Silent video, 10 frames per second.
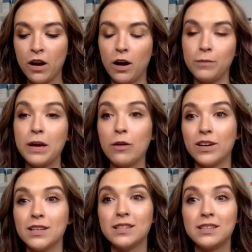I'm now going
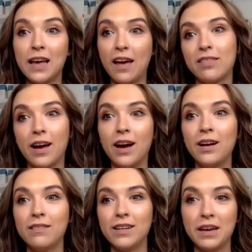to set that
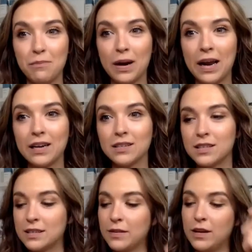in
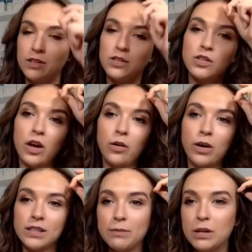place. So I
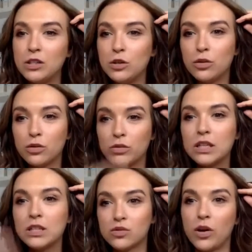simply do 3
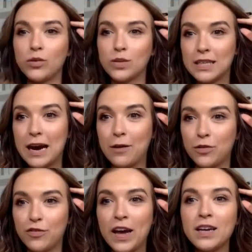strokes down the
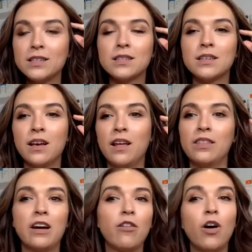face.
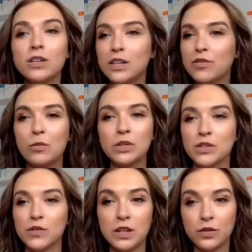There are different ones
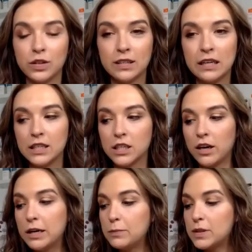for different skin
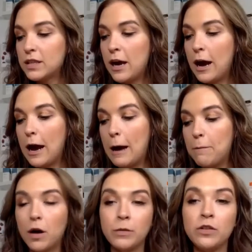types.
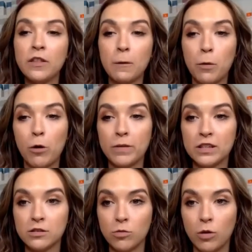I'm using the
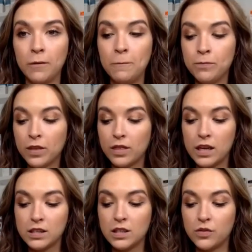pomist one.
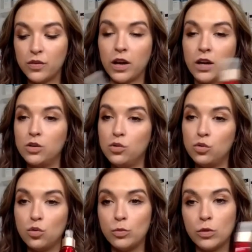This is for like a
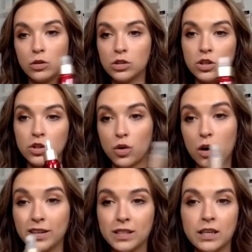normal to
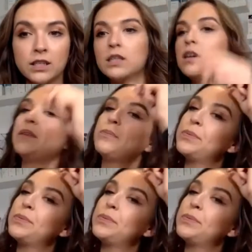dry skin type.